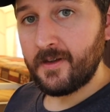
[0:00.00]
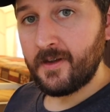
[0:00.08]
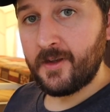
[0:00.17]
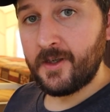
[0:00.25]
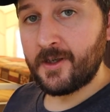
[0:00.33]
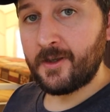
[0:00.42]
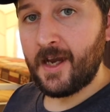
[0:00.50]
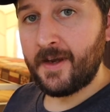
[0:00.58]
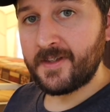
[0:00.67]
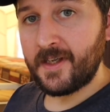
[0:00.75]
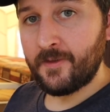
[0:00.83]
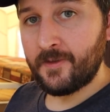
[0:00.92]
these are
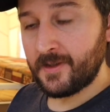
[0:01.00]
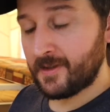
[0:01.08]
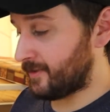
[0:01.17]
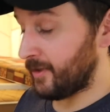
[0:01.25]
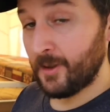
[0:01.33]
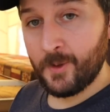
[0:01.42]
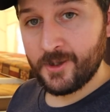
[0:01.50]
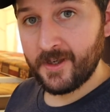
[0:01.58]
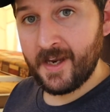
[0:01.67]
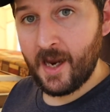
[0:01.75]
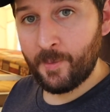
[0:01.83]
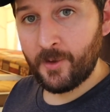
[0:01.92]
lifesavers. You don't want your
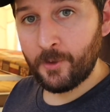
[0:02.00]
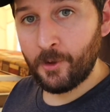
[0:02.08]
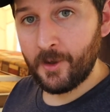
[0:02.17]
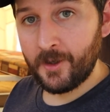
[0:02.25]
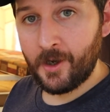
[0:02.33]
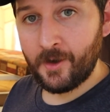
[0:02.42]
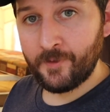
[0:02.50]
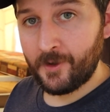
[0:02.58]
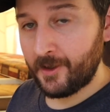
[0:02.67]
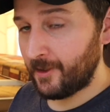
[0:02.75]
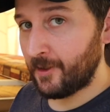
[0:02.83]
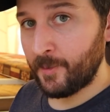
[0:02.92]
camper rolling off
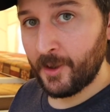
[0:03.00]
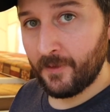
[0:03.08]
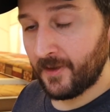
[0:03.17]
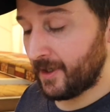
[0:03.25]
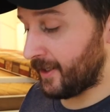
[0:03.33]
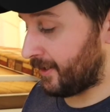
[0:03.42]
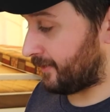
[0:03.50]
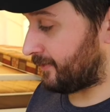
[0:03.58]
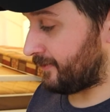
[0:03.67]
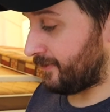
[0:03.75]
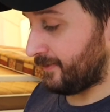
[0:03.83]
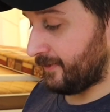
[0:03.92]
on you in the middle of the night.
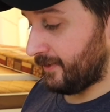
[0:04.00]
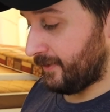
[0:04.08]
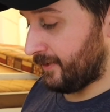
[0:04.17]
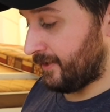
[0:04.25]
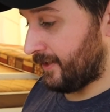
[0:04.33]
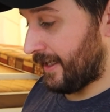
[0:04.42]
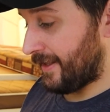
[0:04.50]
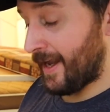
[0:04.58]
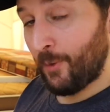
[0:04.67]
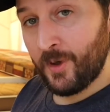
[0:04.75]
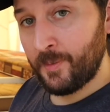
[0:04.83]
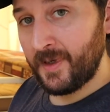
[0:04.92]

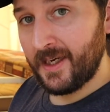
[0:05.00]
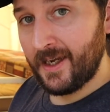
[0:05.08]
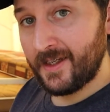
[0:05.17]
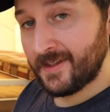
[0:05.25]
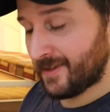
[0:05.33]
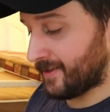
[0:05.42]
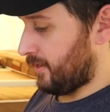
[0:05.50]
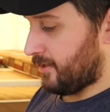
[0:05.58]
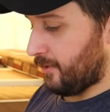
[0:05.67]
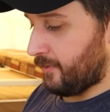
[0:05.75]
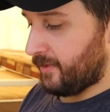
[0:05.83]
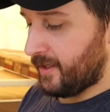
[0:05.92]
That wouldn't be nice.
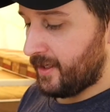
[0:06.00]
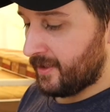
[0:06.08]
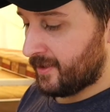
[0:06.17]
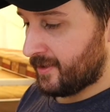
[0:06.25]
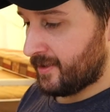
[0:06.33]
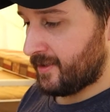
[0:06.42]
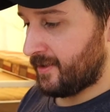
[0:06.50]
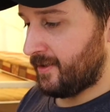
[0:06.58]
So this,